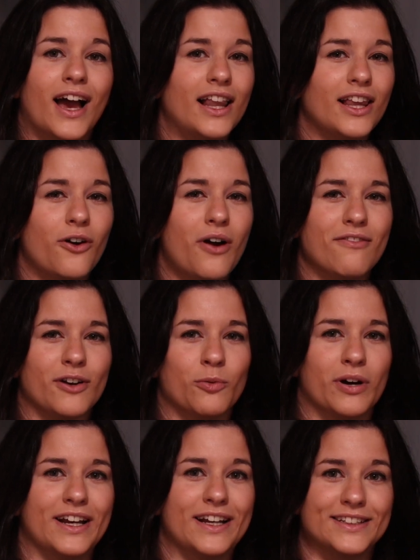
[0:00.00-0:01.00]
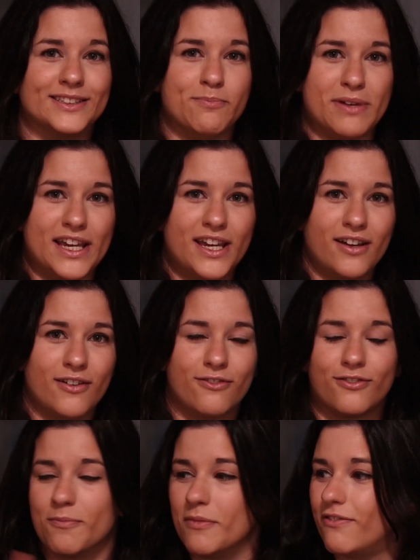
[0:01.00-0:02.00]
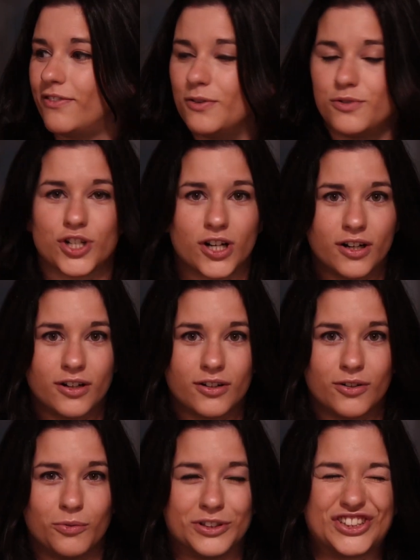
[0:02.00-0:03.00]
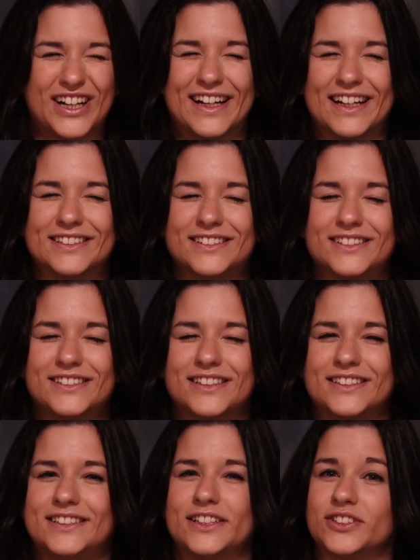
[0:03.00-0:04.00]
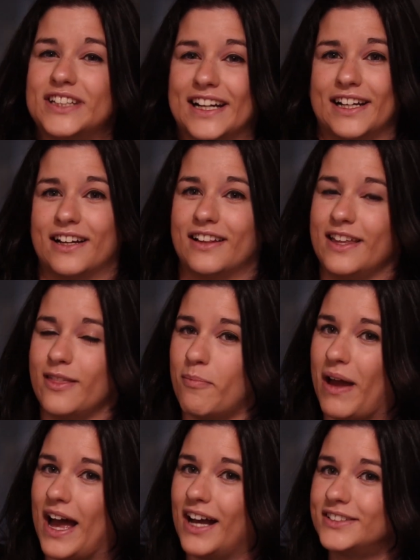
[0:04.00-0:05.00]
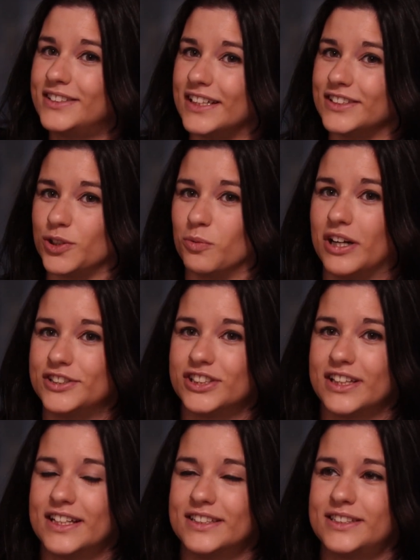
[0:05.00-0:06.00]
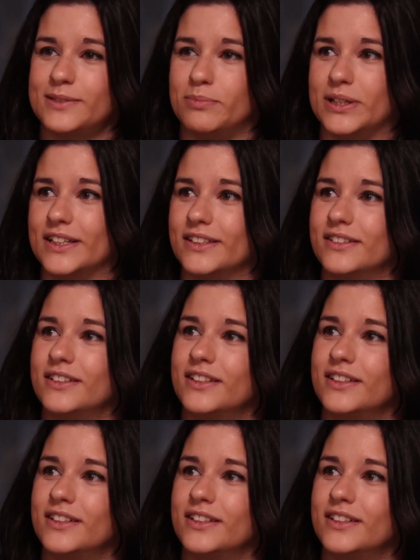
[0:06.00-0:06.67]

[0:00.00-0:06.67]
Hello everyone, it is me from the future, which I guess is still technically the past as you're watching this, but